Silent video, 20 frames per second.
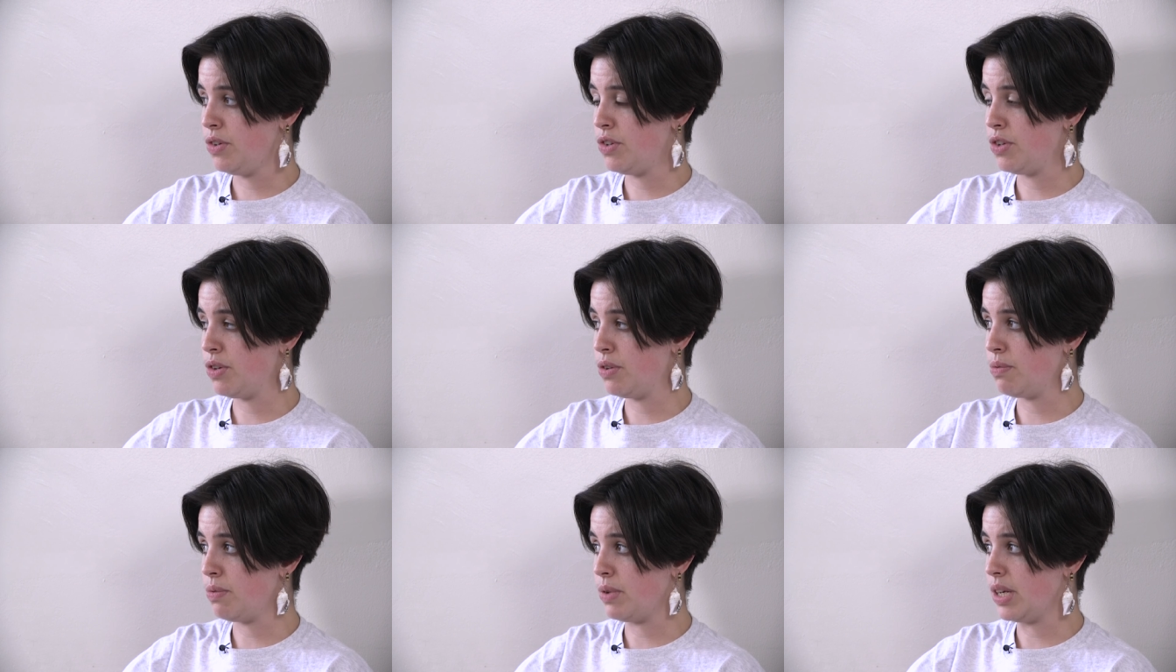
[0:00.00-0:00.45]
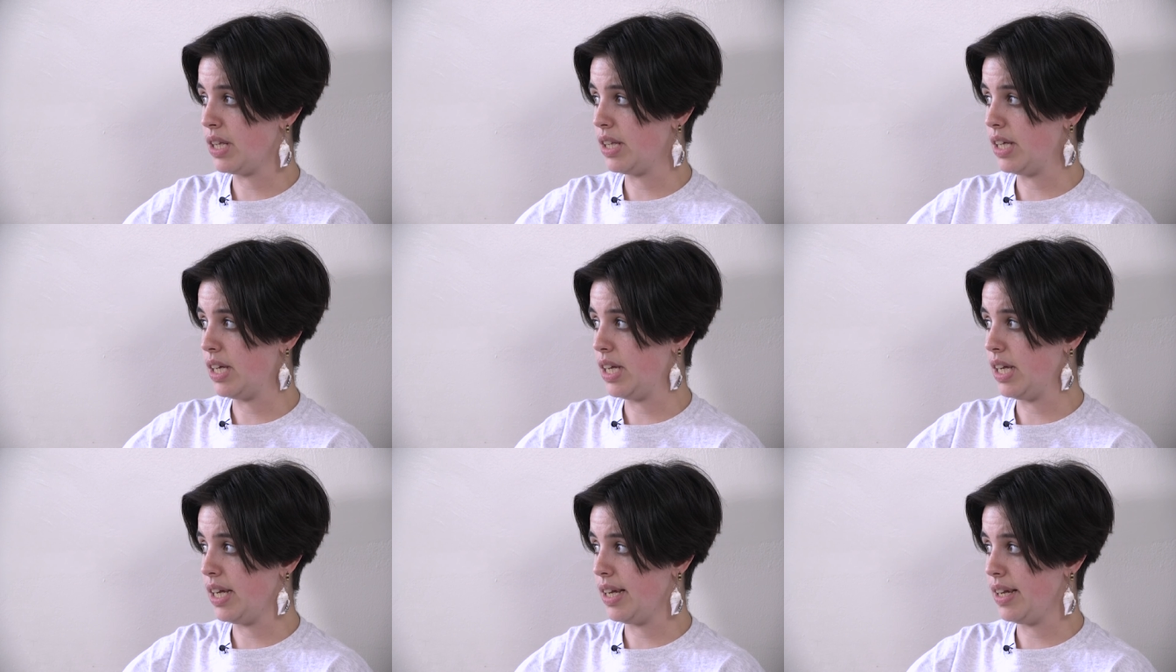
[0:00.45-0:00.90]
to
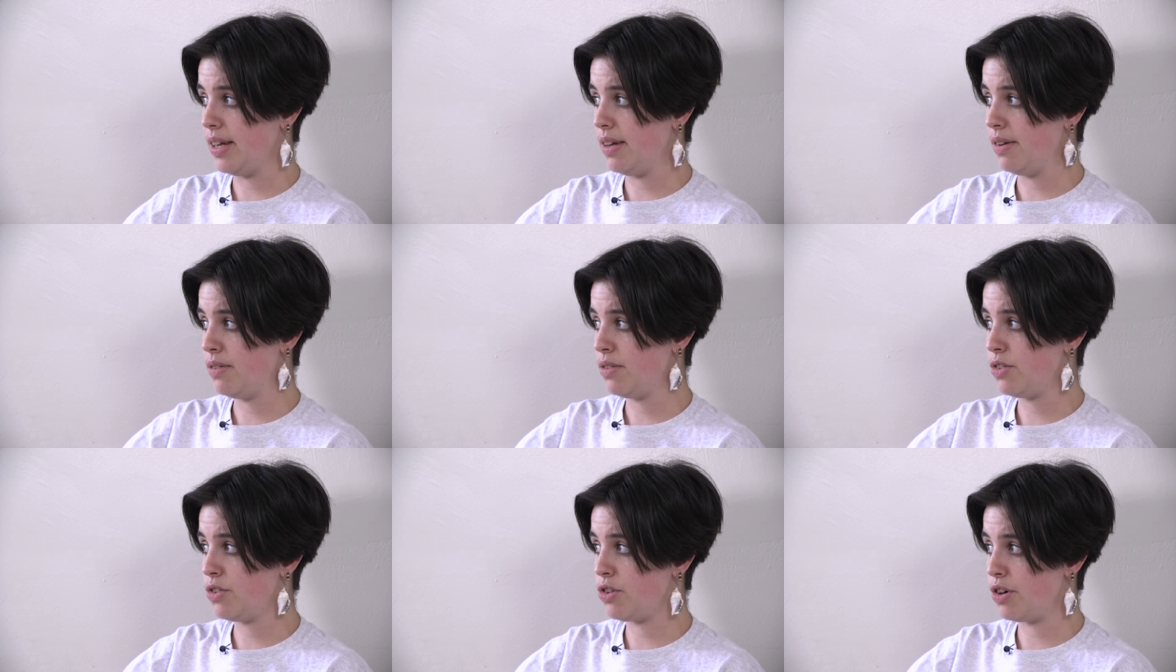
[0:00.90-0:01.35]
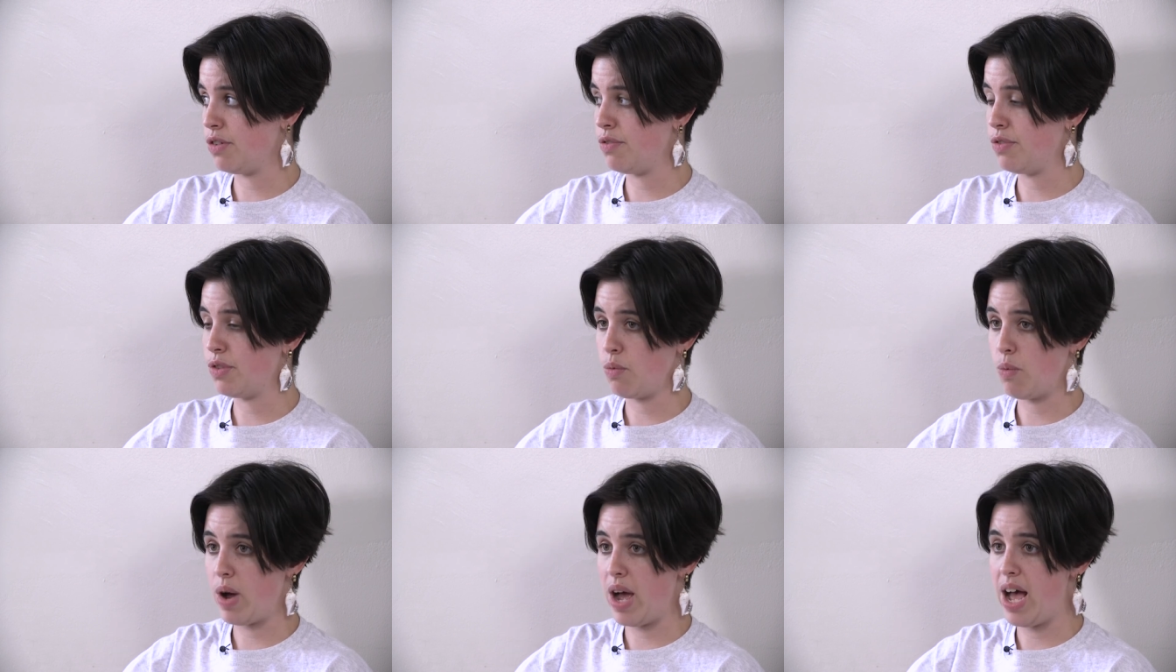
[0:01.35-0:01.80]
really
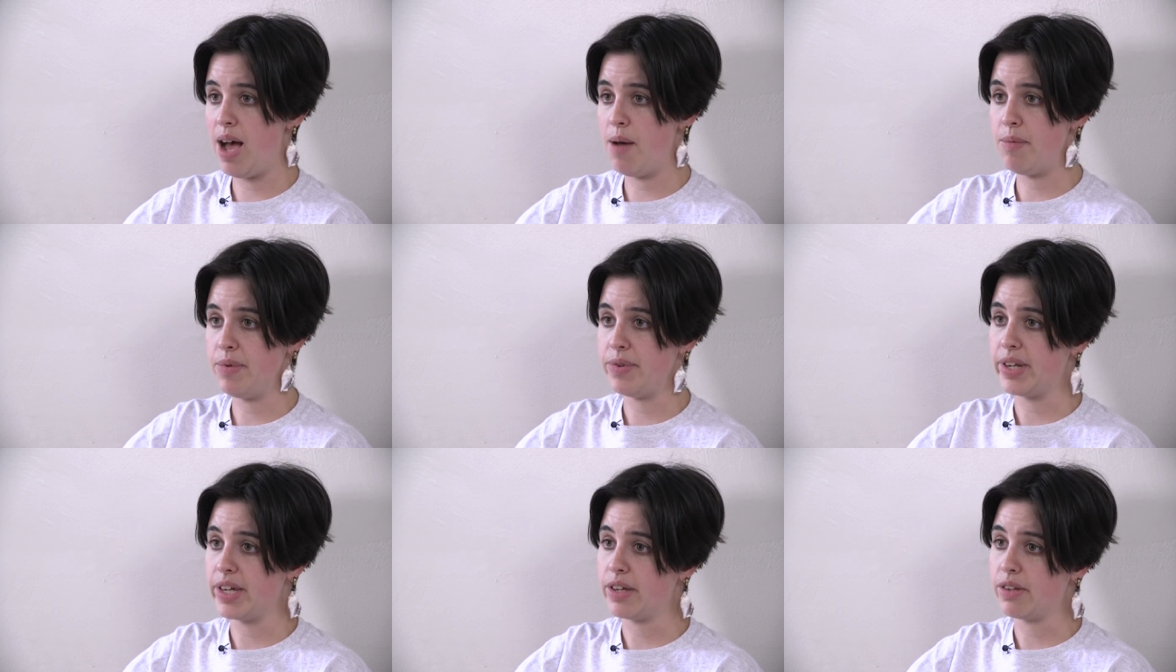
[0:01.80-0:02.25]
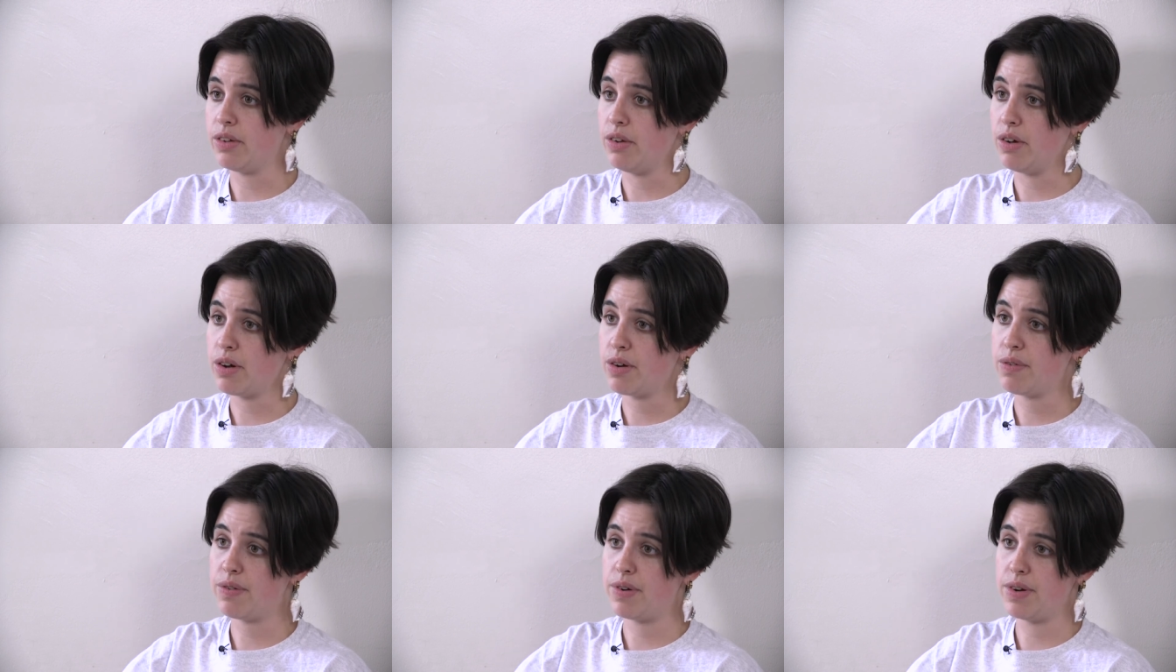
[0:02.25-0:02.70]
surf the web and like
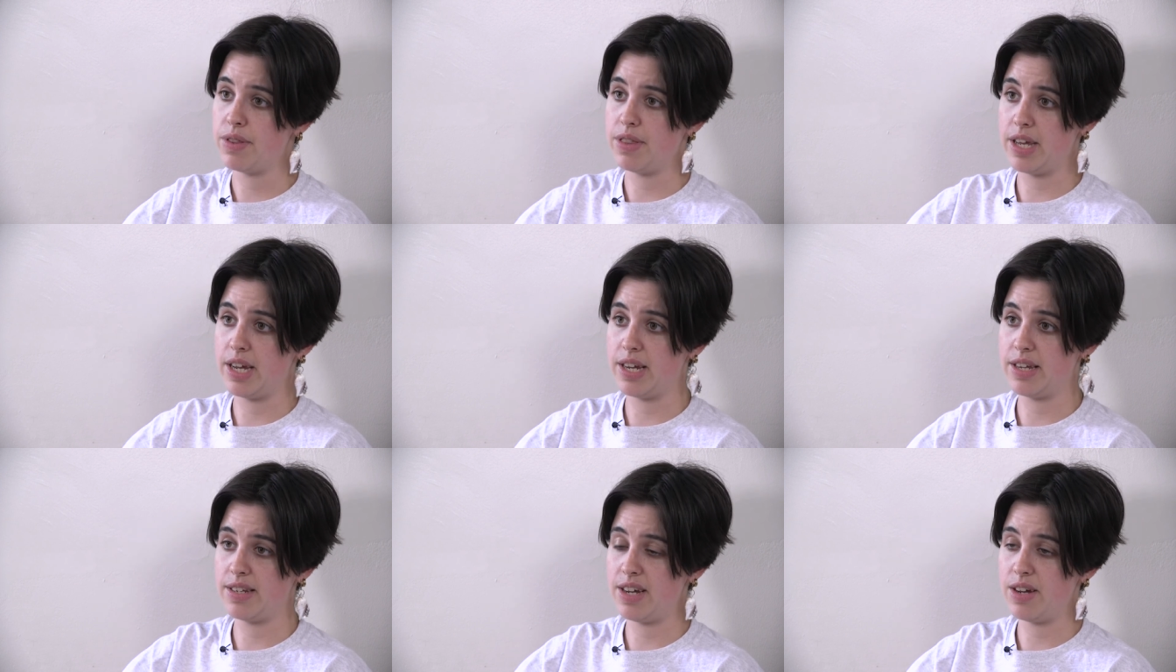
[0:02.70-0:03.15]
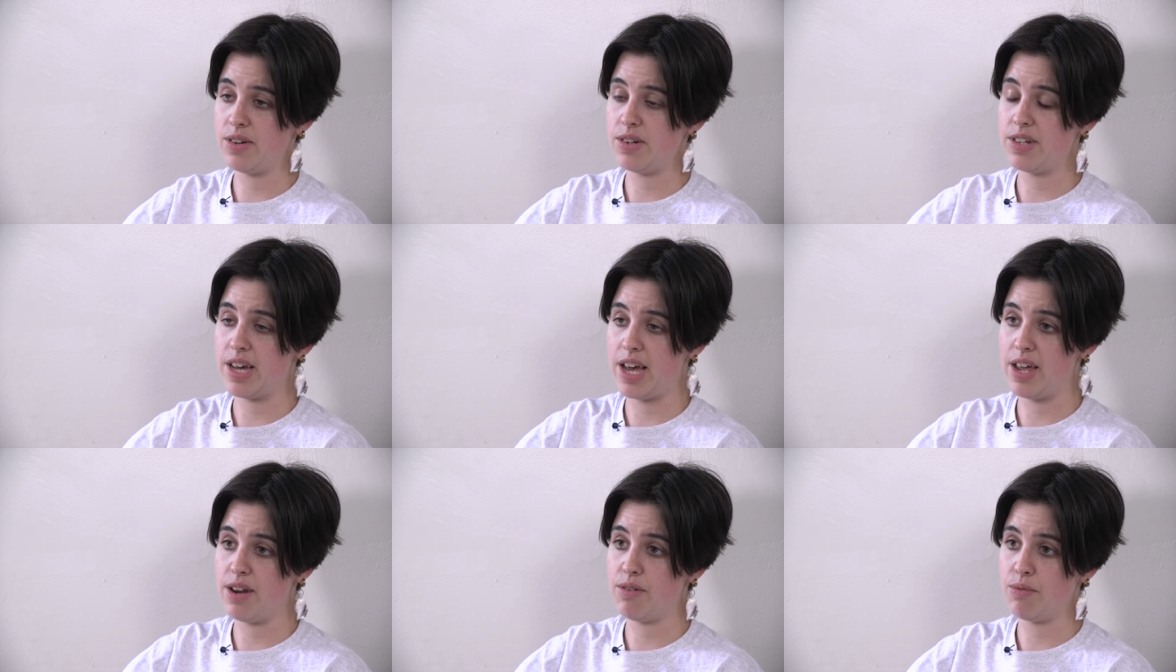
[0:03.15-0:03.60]
look for things
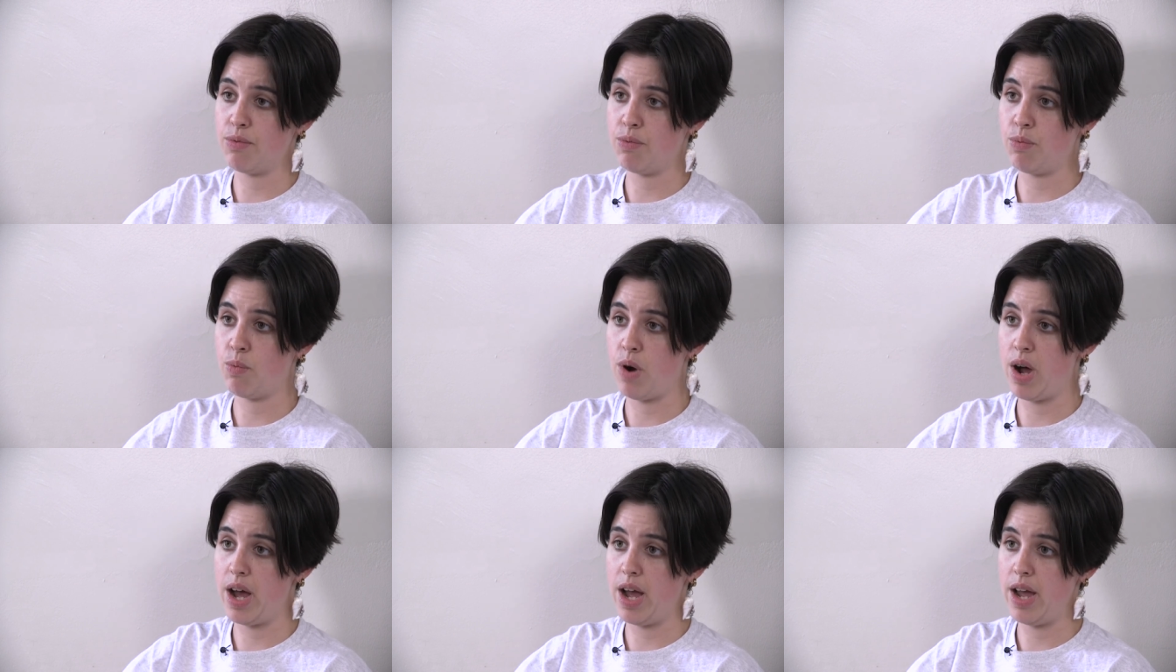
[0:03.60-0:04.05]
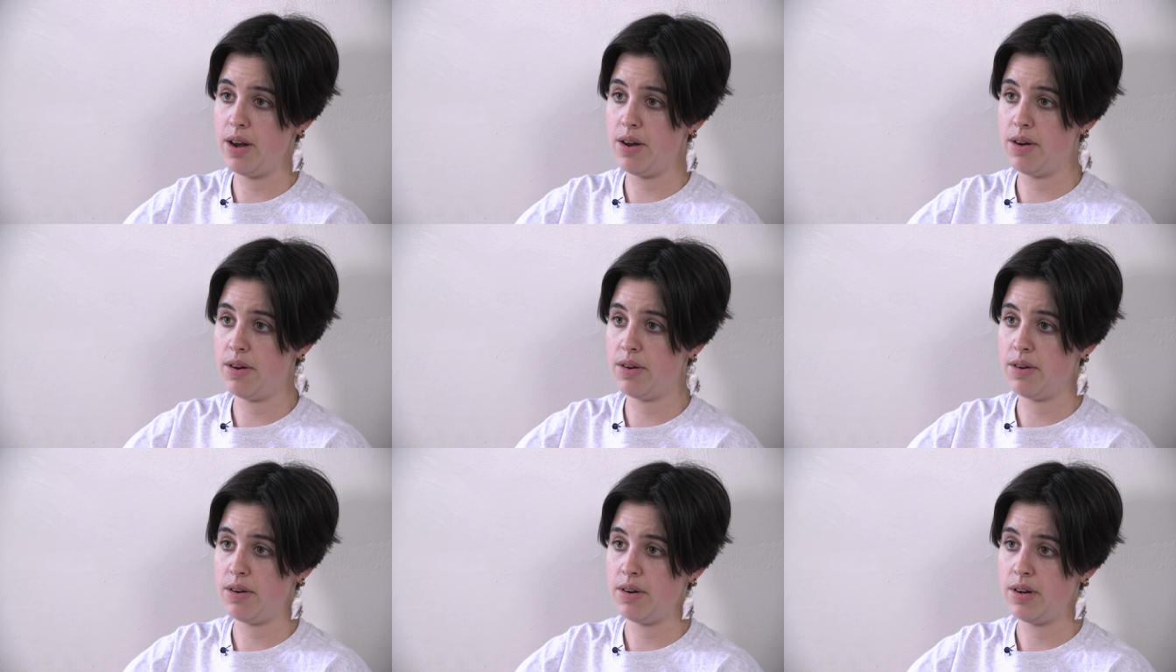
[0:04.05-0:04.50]
outside of what
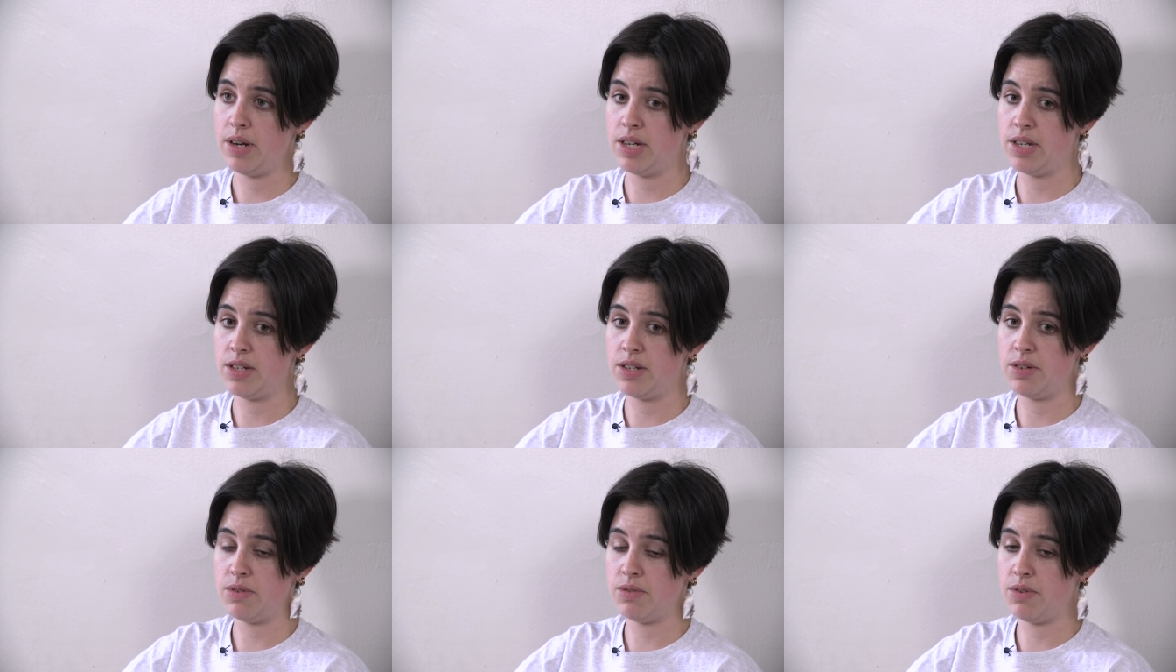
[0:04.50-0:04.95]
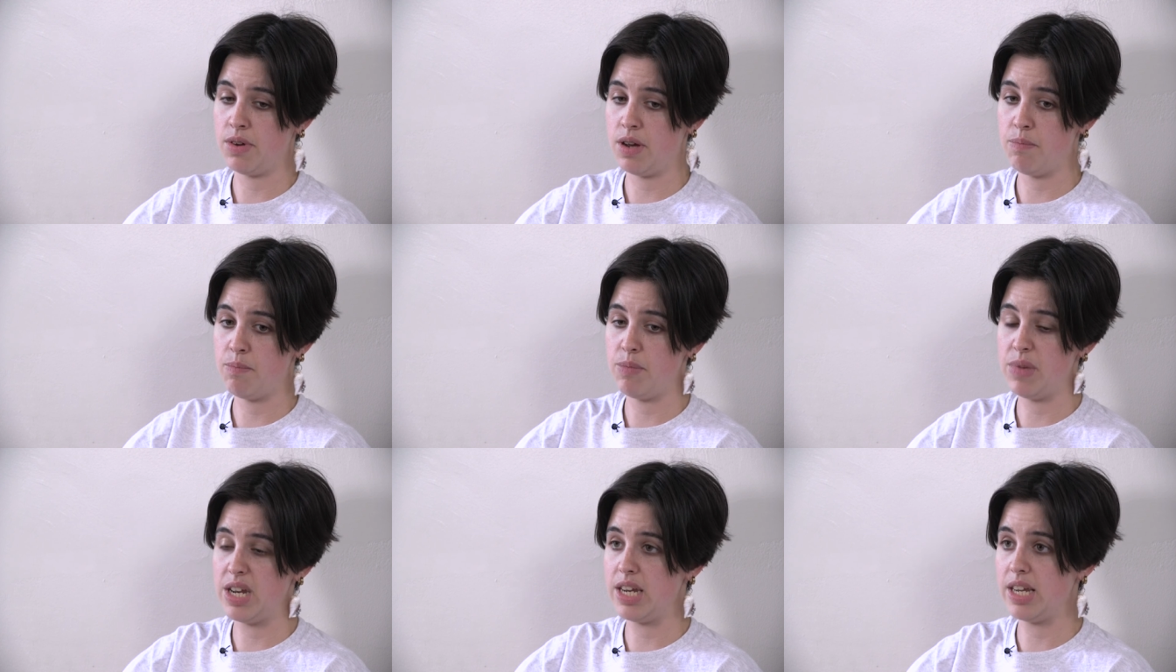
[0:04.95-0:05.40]
is
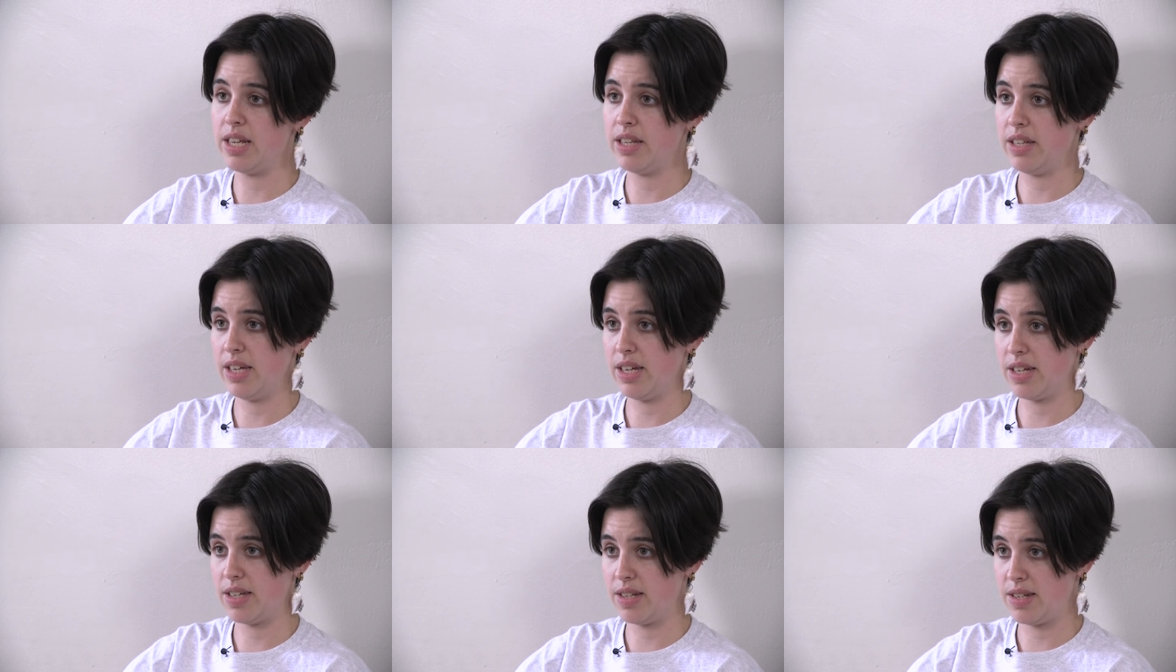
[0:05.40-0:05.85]
immediately